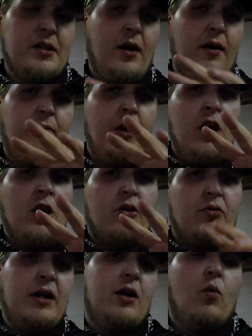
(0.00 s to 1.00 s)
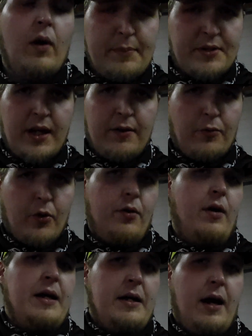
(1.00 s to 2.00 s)
of creating a website for it
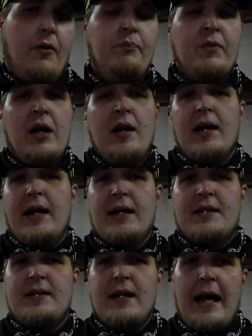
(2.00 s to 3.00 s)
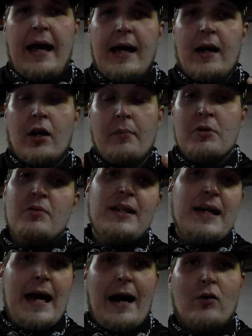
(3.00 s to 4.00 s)
right now. It's a
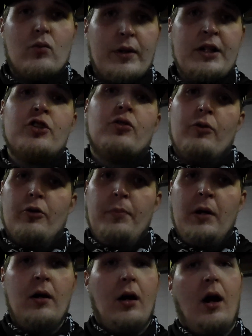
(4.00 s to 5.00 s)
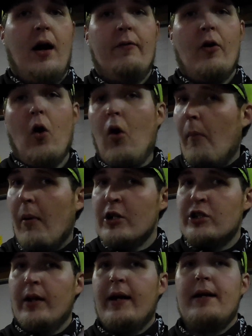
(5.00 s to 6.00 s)
community outreach group of a whole
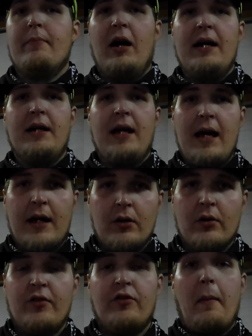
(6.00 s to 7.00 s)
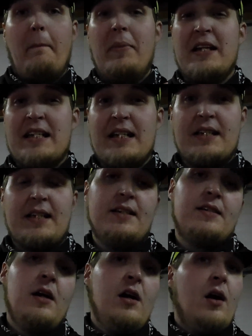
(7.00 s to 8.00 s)
bunch of like-minded anglers,
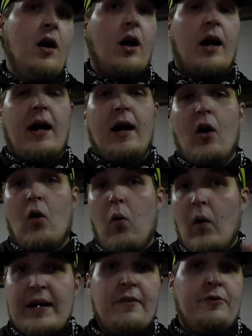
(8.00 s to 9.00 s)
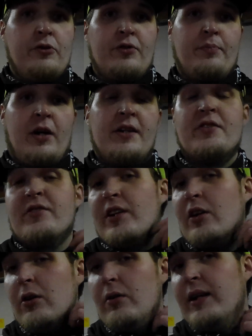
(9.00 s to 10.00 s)
businesses, got quite a few sponsors,
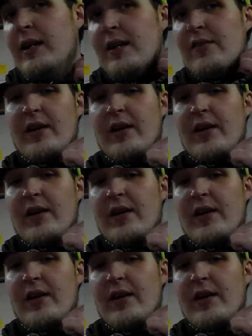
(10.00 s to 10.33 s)
including these